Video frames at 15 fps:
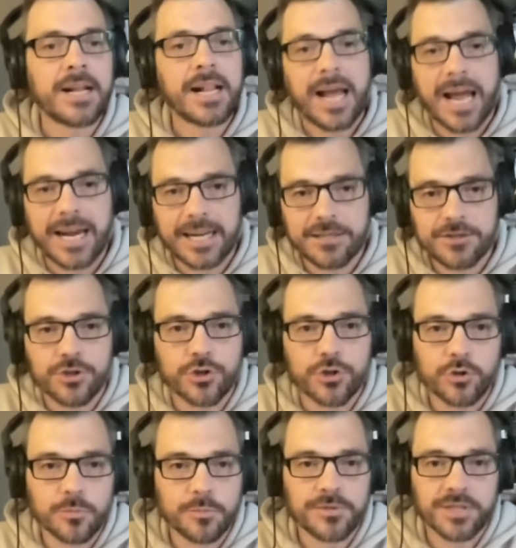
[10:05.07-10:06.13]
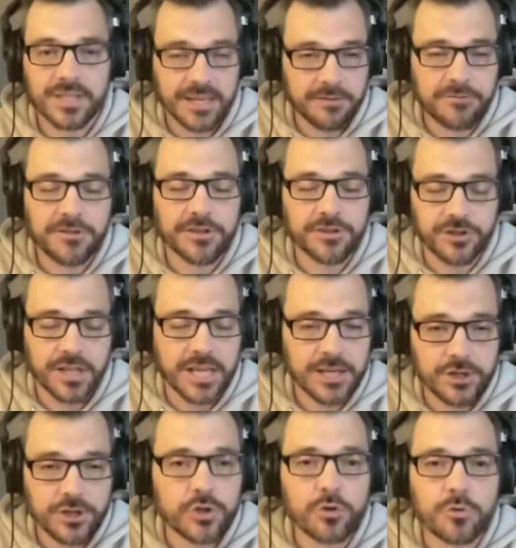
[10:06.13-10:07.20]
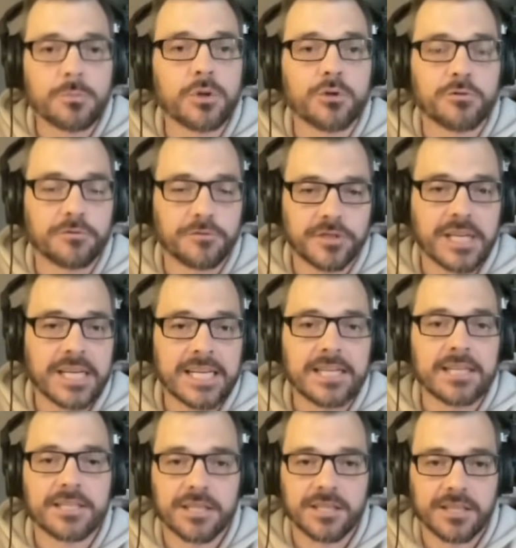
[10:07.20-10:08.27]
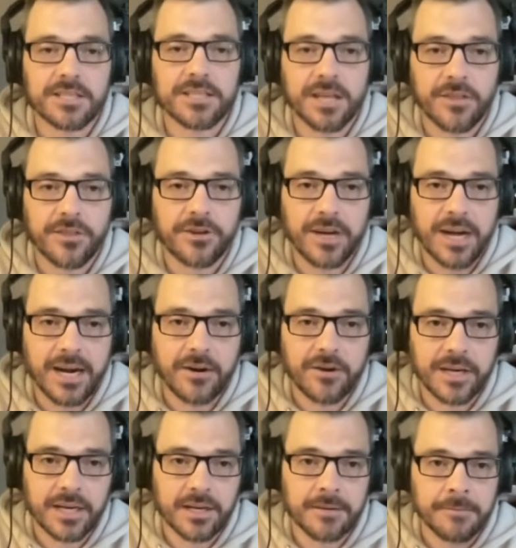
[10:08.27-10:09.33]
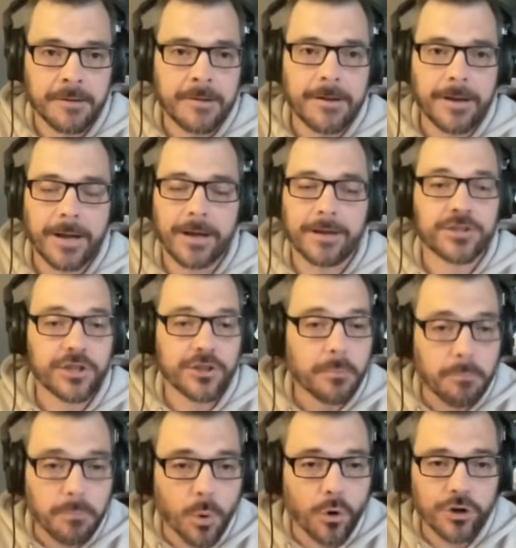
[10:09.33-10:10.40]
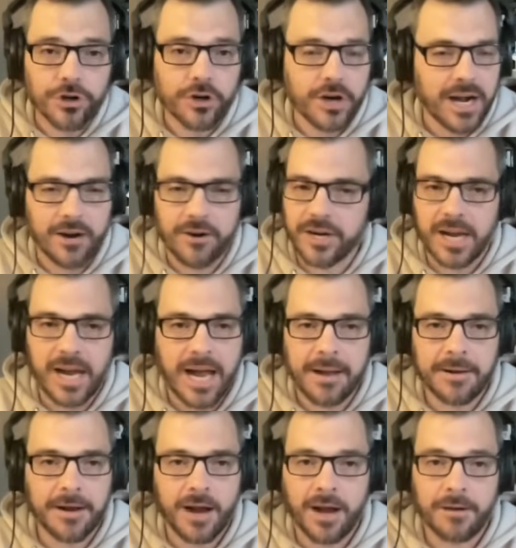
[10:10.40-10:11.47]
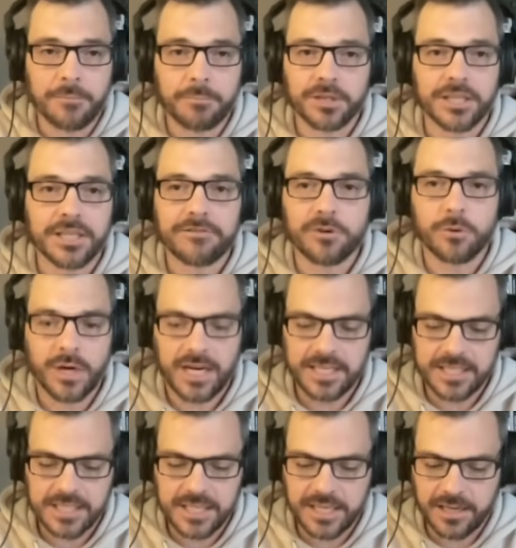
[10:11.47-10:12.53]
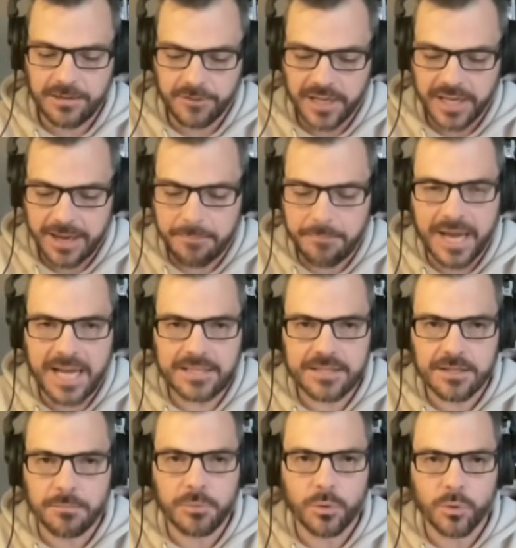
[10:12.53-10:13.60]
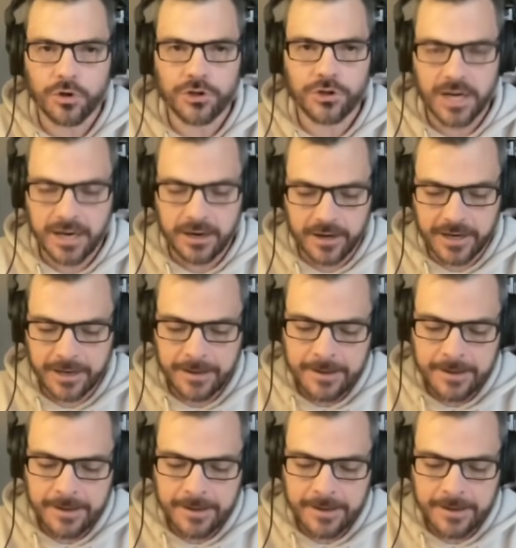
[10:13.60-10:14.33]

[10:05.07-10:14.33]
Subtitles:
and as troops, if they do move into the southern area, to the border area, I'll believe it when I see it if they get past the border area.